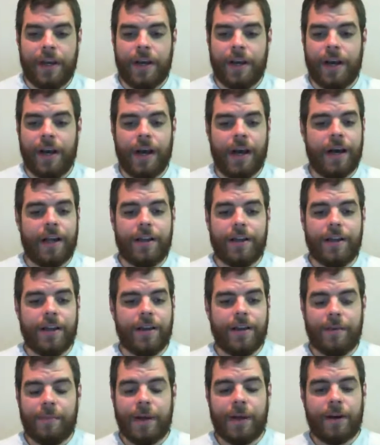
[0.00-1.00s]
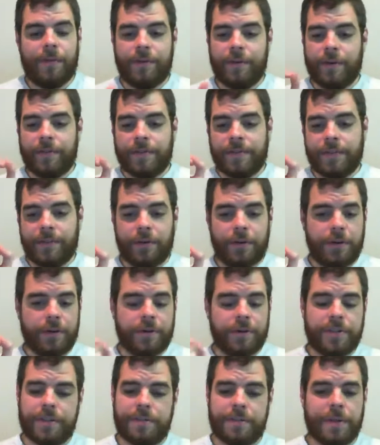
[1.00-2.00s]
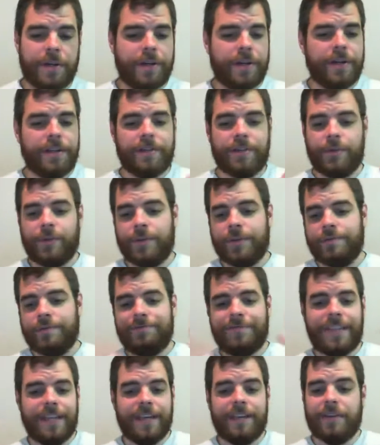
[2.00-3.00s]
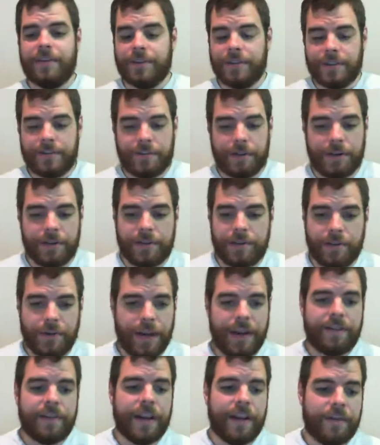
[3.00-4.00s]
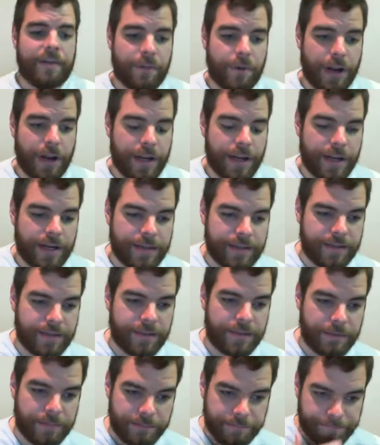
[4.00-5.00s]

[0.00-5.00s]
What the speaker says: No matter if you have 0 years experience or 10 years experience, you have to have the right attitude.